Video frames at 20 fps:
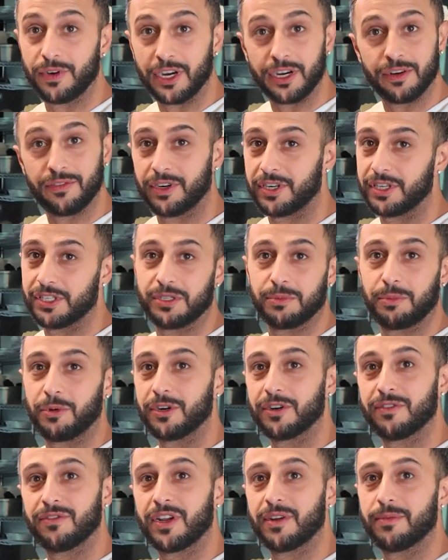Very, very
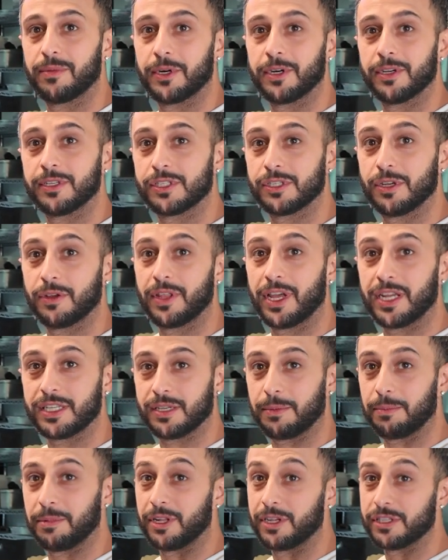supportive neighborhood. So
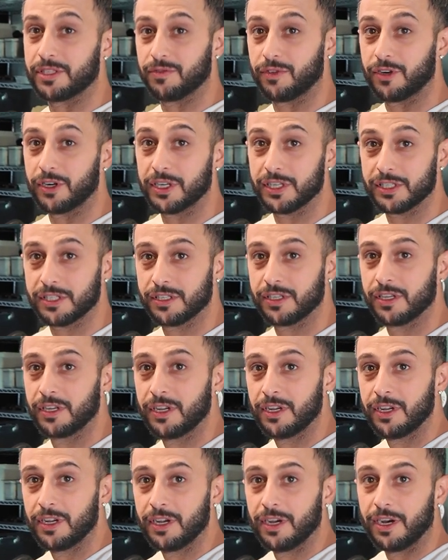that's a plus for us.
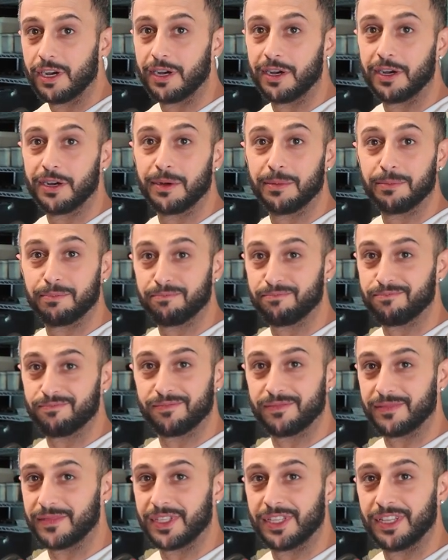
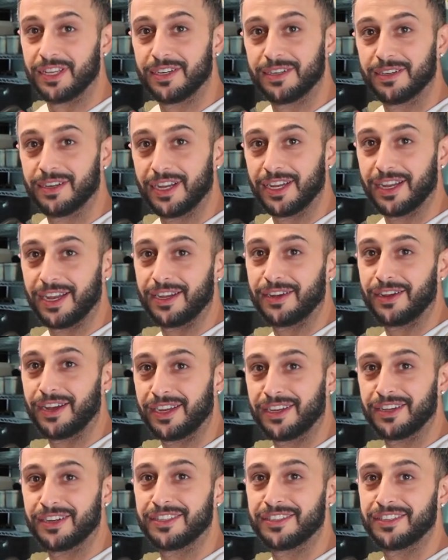No,
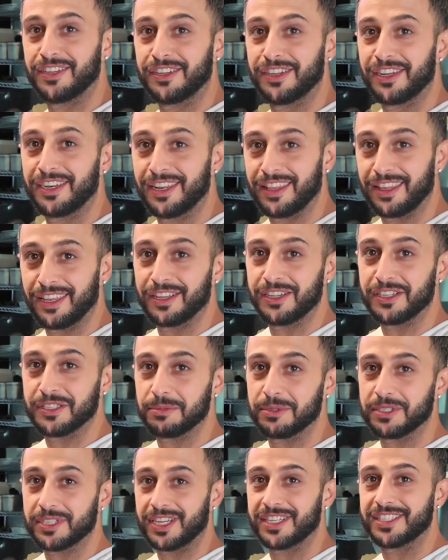I couldn't tell you anything else
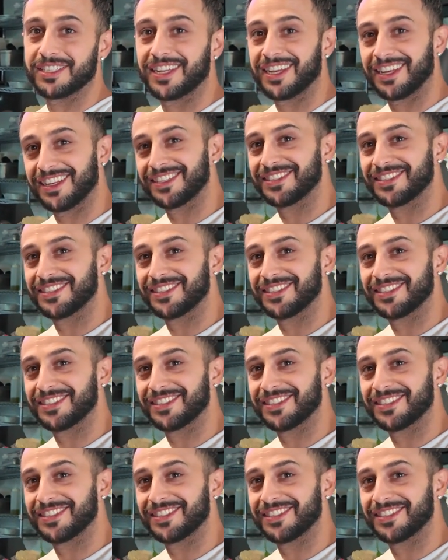besides that.